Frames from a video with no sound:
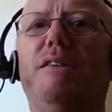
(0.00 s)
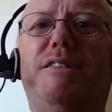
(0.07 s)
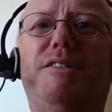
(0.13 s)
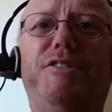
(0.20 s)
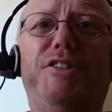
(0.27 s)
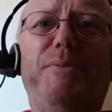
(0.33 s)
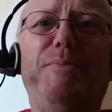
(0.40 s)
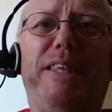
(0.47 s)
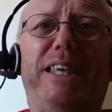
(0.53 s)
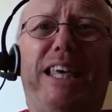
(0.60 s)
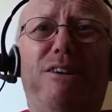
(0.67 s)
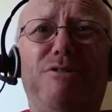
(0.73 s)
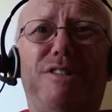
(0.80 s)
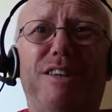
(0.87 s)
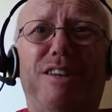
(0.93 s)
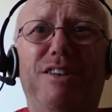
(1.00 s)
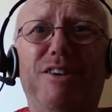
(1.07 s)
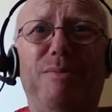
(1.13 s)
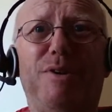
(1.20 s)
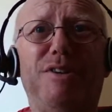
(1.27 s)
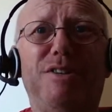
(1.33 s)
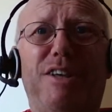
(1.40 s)
Something else to
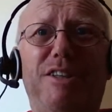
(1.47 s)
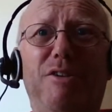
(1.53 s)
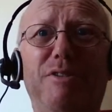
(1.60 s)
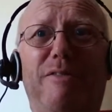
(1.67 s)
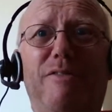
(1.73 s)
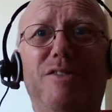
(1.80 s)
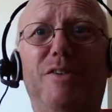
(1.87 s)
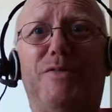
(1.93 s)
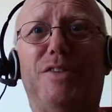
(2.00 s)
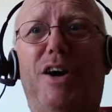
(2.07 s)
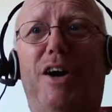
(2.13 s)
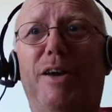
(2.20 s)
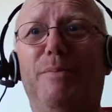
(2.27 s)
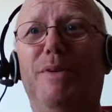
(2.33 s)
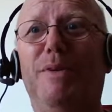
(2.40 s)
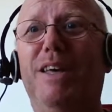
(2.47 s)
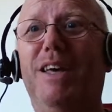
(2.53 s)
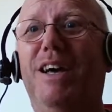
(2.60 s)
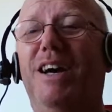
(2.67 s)
learn because I don't have enough time.